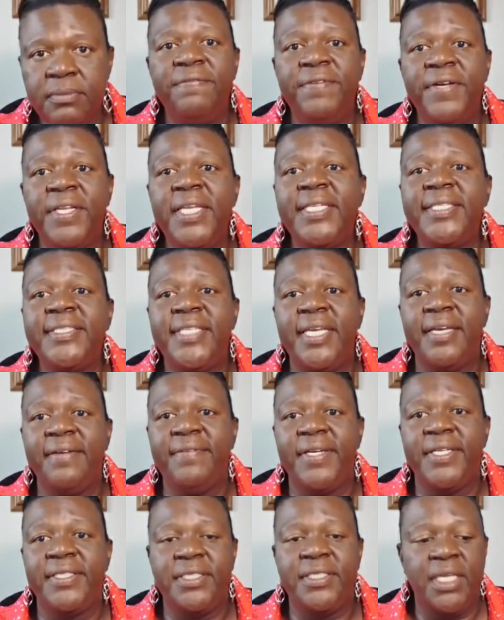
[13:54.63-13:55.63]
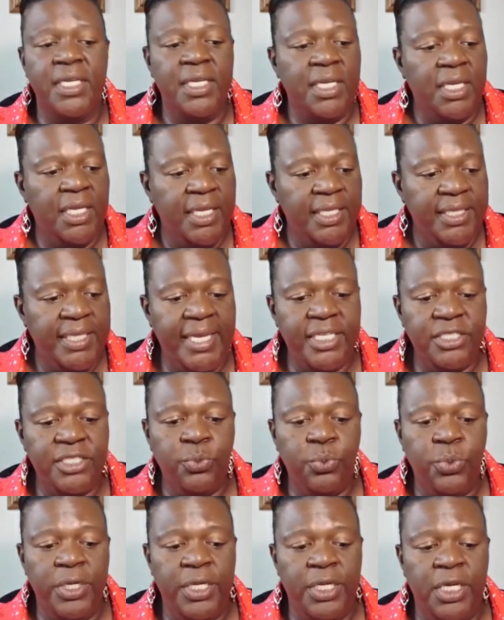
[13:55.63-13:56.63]
that
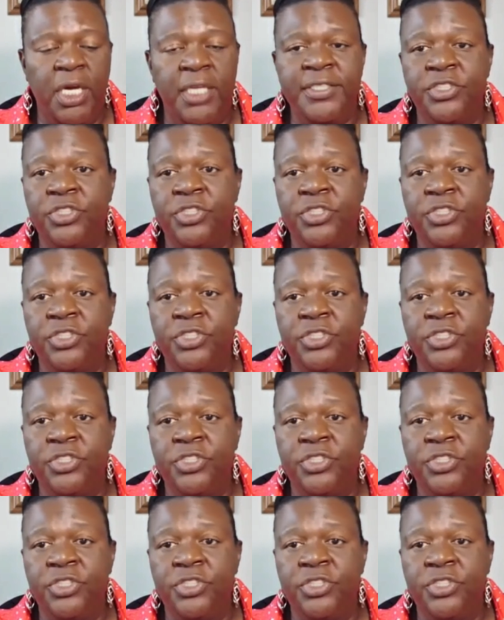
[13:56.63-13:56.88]
is when